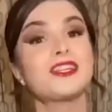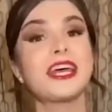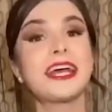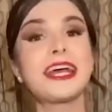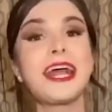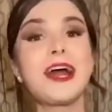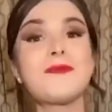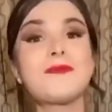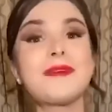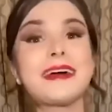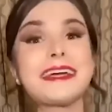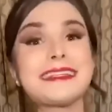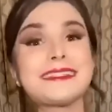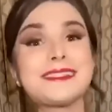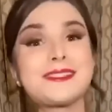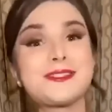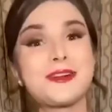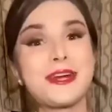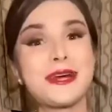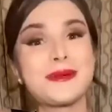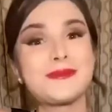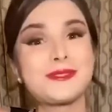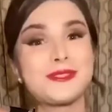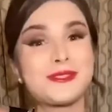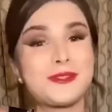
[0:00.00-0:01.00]
Check out my
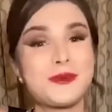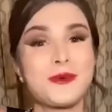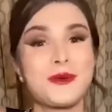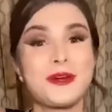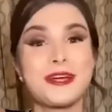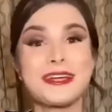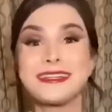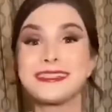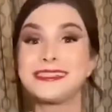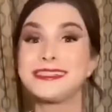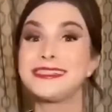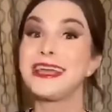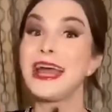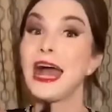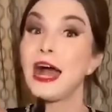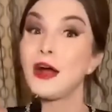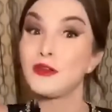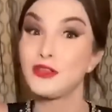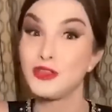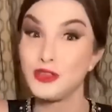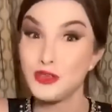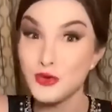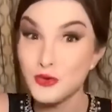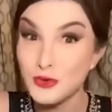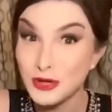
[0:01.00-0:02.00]
Instagram story to see
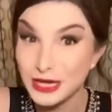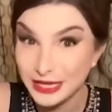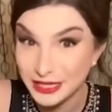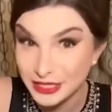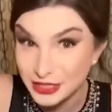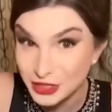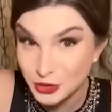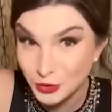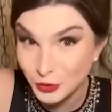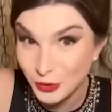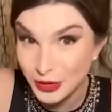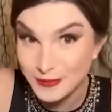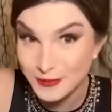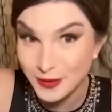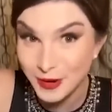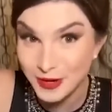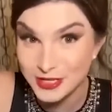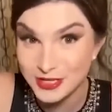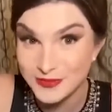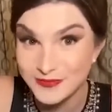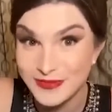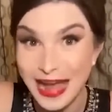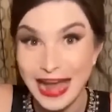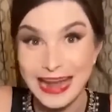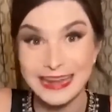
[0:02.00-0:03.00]
how you can enjoy
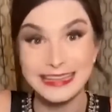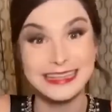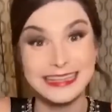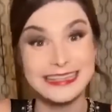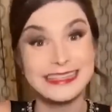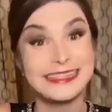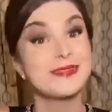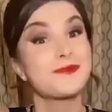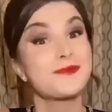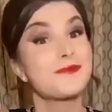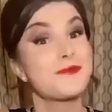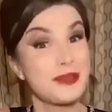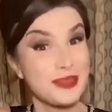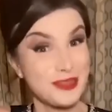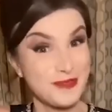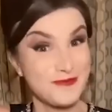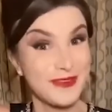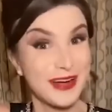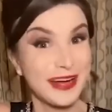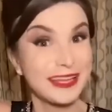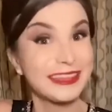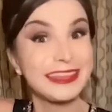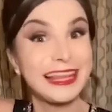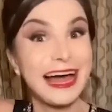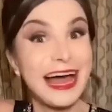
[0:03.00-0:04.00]
March Madness with
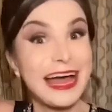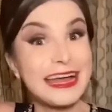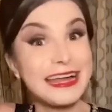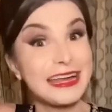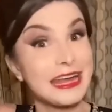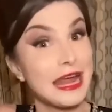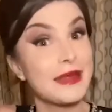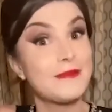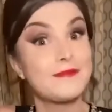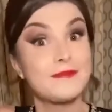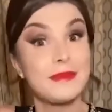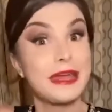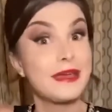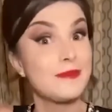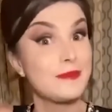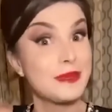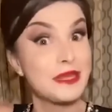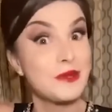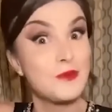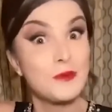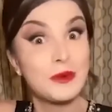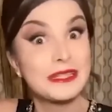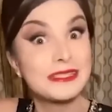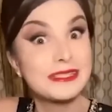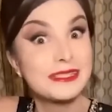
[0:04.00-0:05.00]
Bud Light and
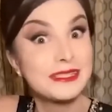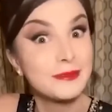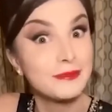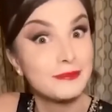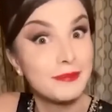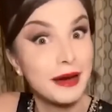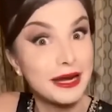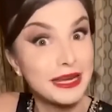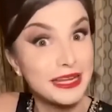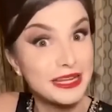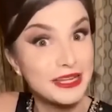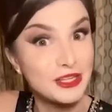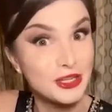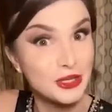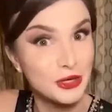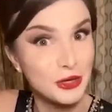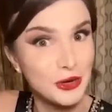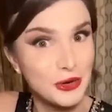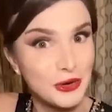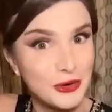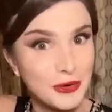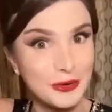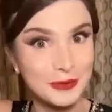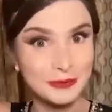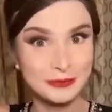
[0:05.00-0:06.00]
maybe win some money
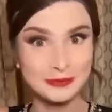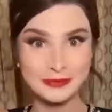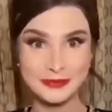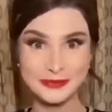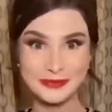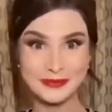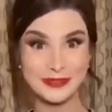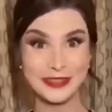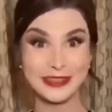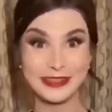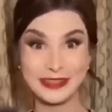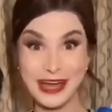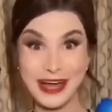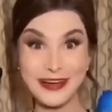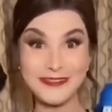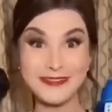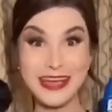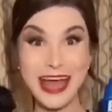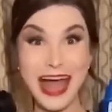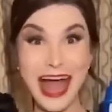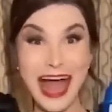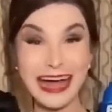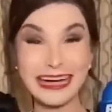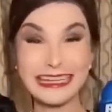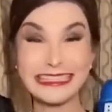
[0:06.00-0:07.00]
too. Love
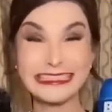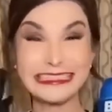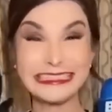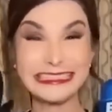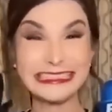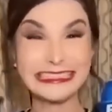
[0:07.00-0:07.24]
ya!